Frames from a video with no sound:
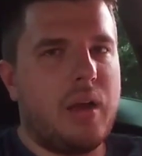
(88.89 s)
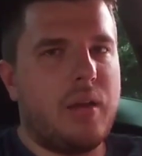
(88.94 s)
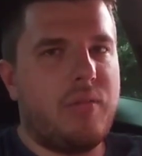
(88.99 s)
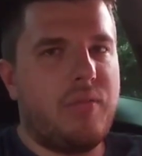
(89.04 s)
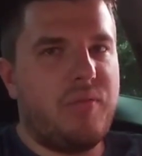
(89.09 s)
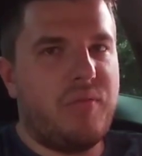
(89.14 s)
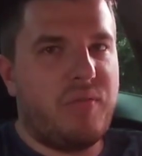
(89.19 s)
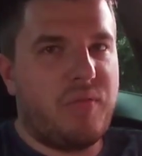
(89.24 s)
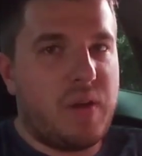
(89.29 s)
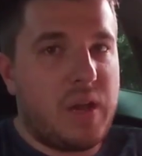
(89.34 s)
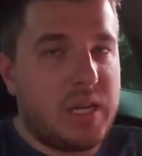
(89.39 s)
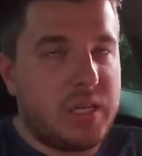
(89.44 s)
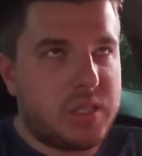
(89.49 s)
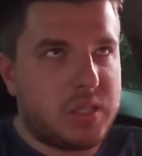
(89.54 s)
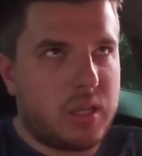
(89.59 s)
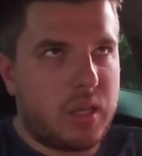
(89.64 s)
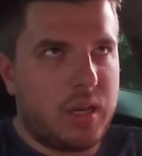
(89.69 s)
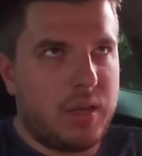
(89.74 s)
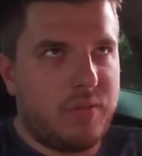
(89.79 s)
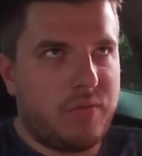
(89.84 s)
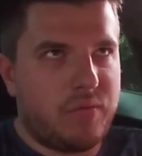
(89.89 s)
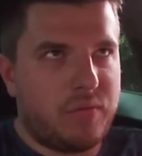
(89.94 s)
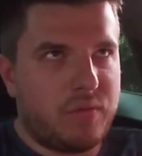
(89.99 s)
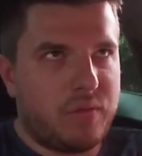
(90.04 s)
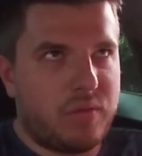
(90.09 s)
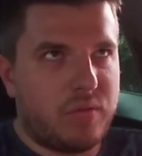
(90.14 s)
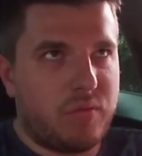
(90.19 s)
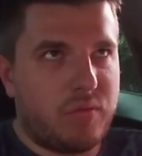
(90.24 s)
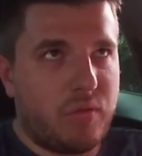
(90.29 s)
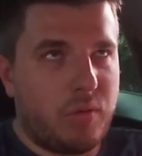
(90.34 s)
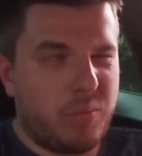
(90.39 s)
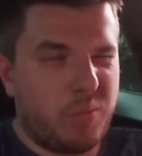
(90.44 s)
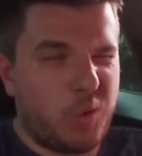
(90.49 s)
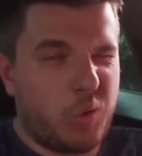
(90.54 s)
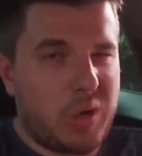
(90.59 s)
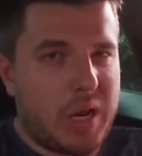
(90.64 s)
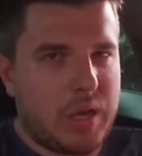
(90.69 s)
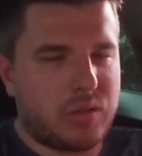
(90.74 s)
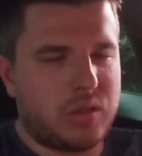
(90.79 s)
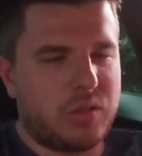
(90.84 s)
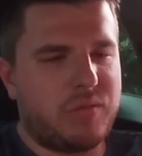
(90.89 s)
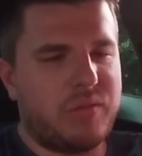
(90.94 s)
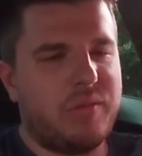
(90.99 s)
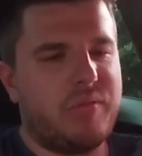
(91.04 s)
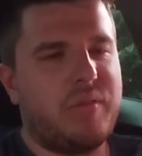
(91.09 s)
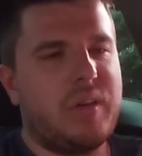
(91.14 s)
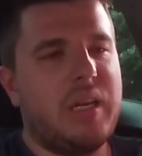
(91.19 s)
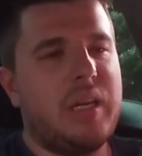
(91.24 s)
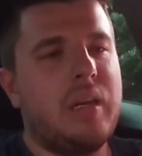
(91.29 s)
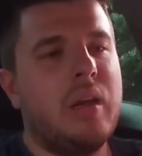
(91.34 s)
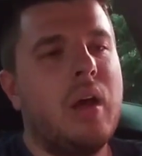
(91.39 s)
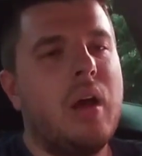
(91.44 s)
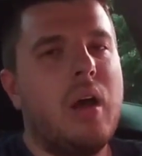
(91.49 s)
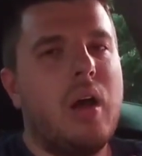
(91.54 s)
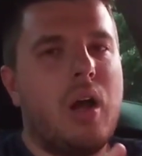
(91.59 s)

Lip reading: facelift from 2015